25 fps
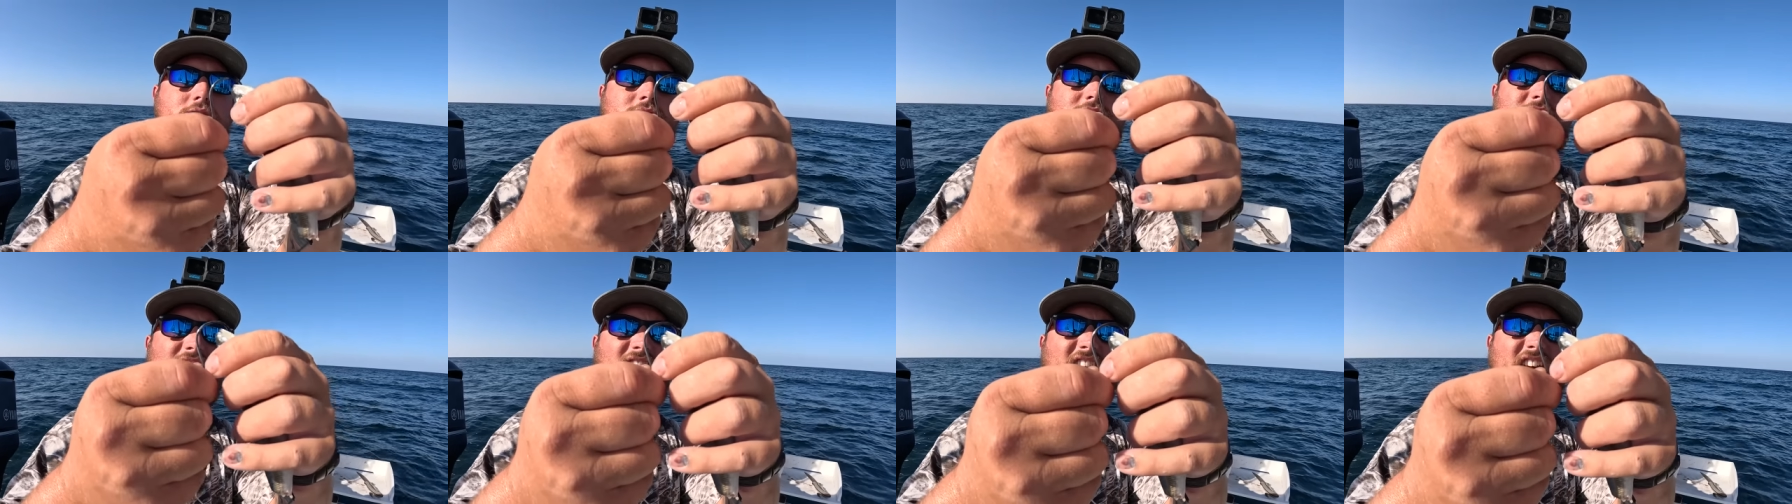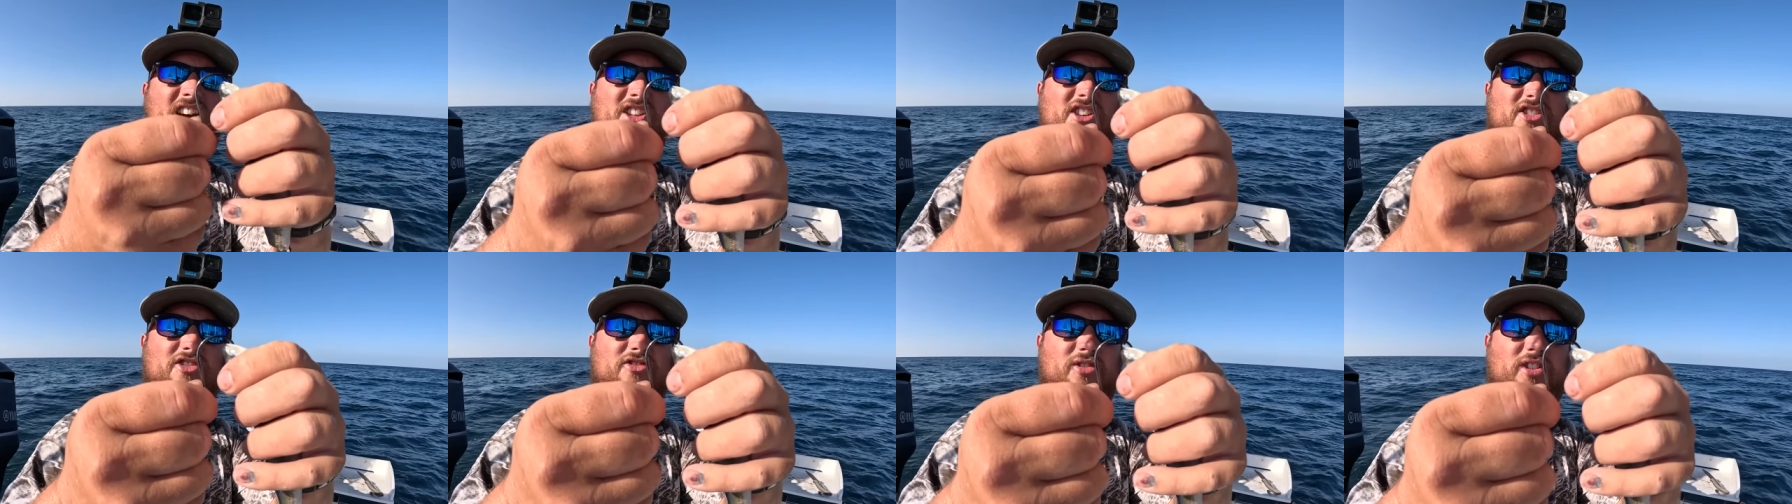
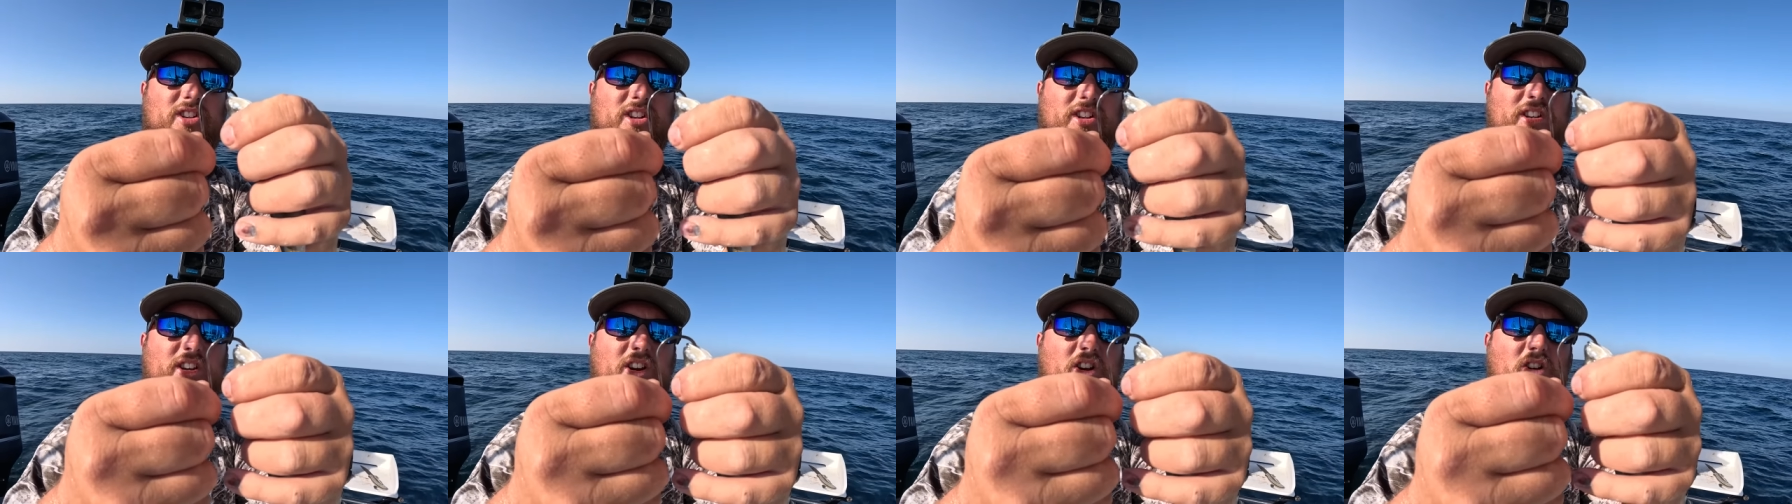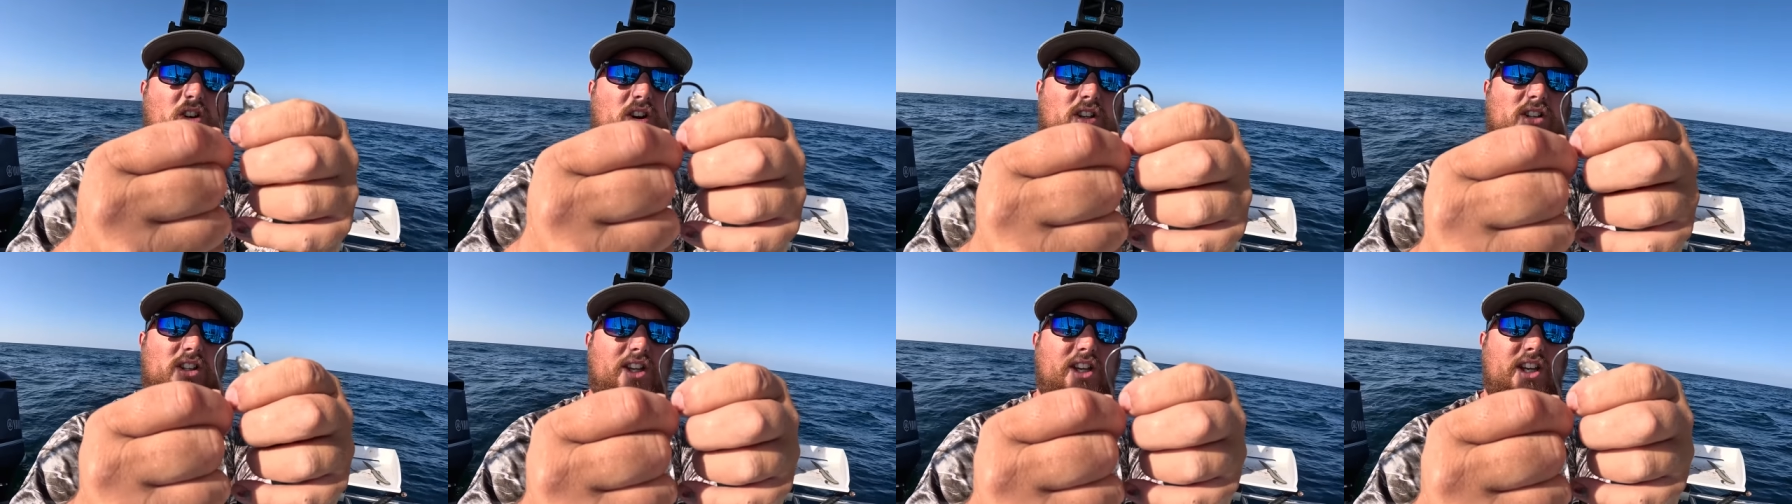Today there's really
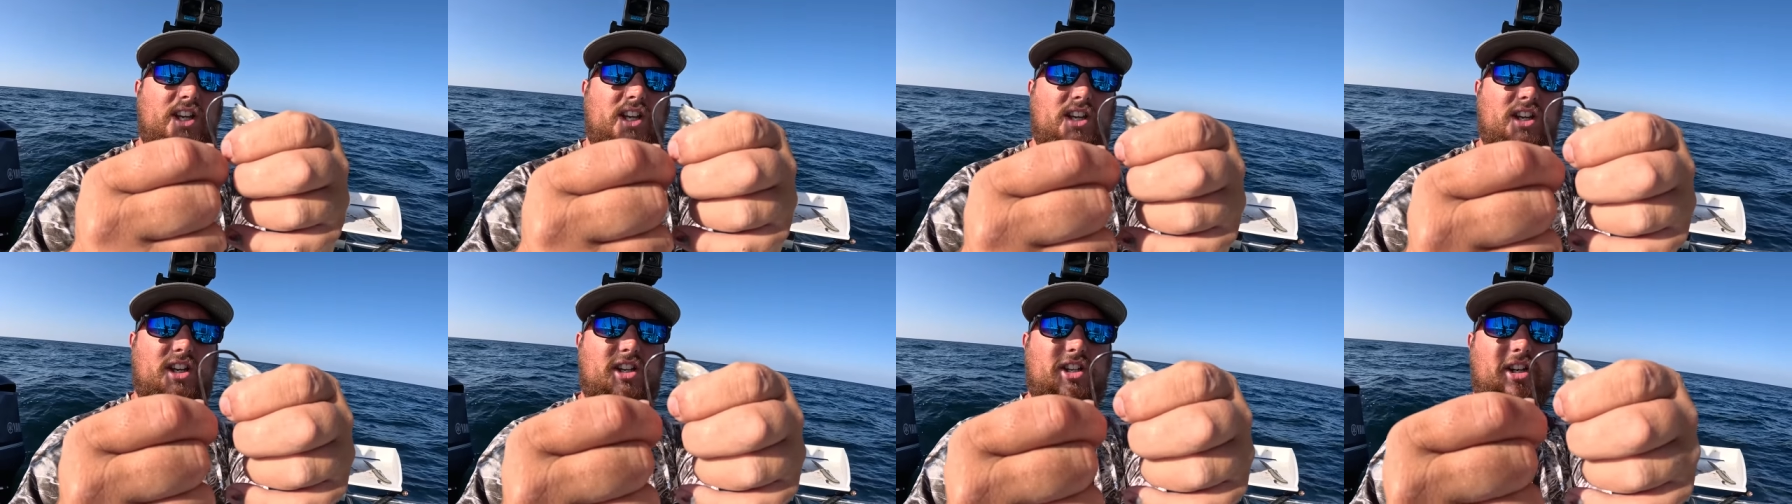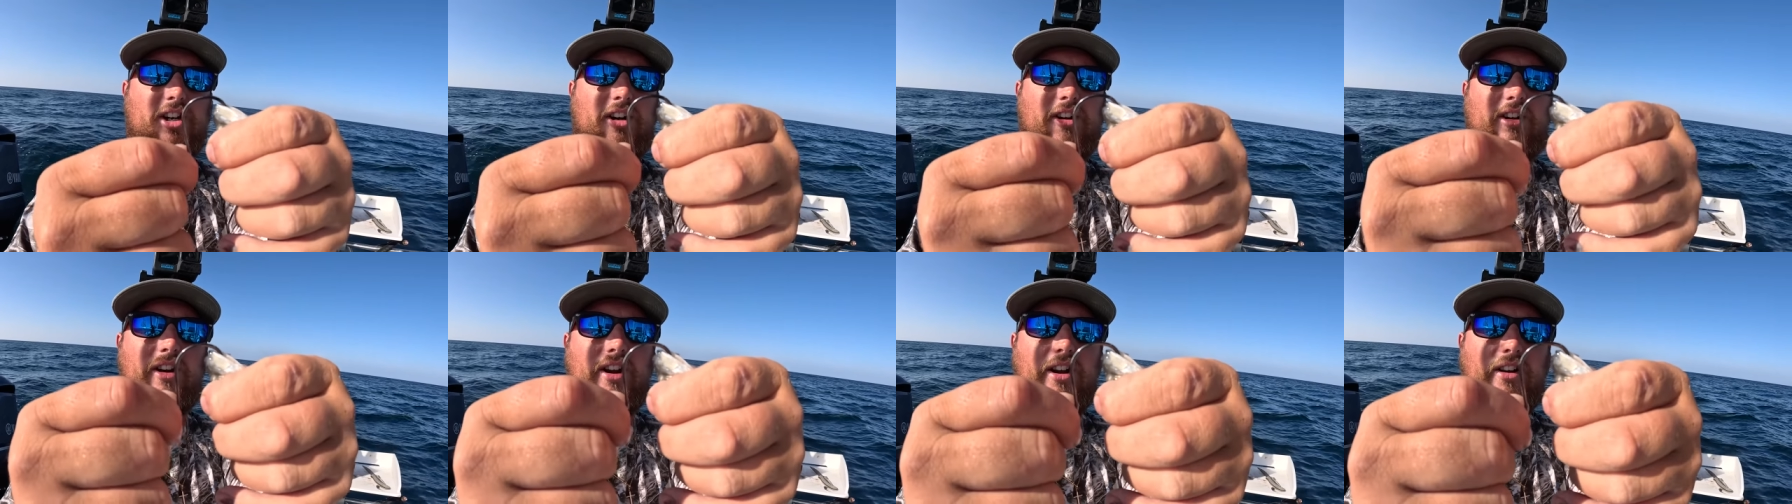hardly any
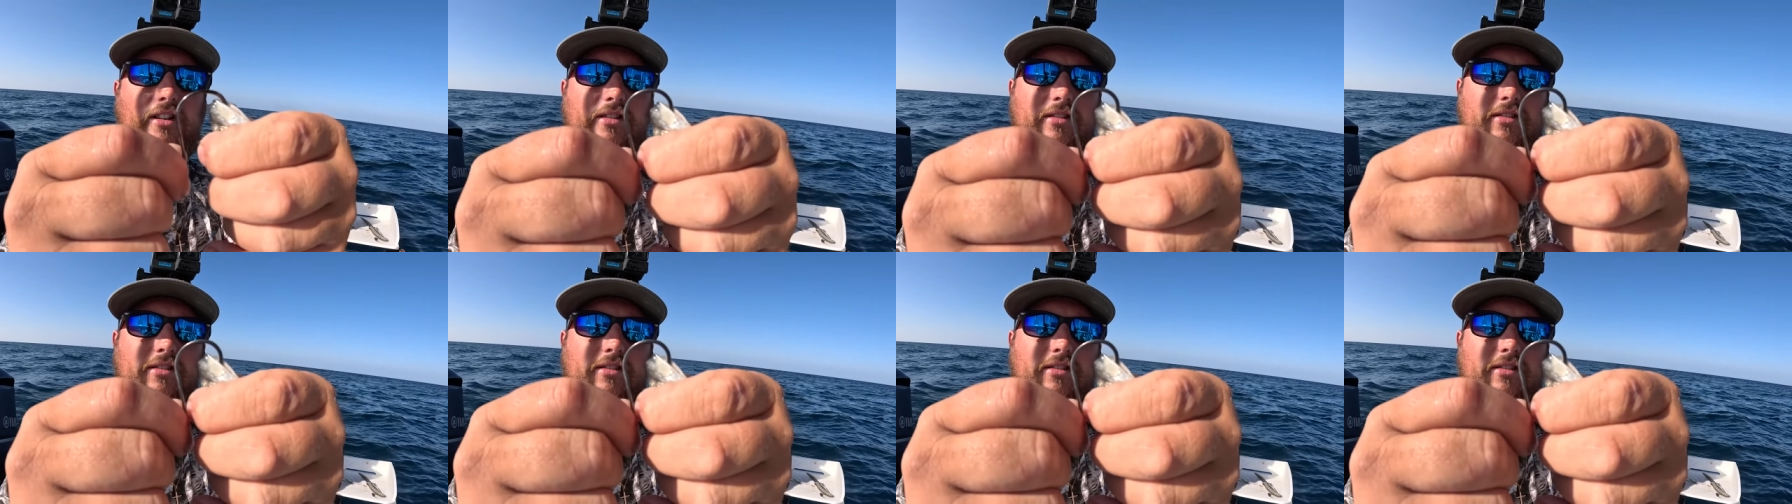current.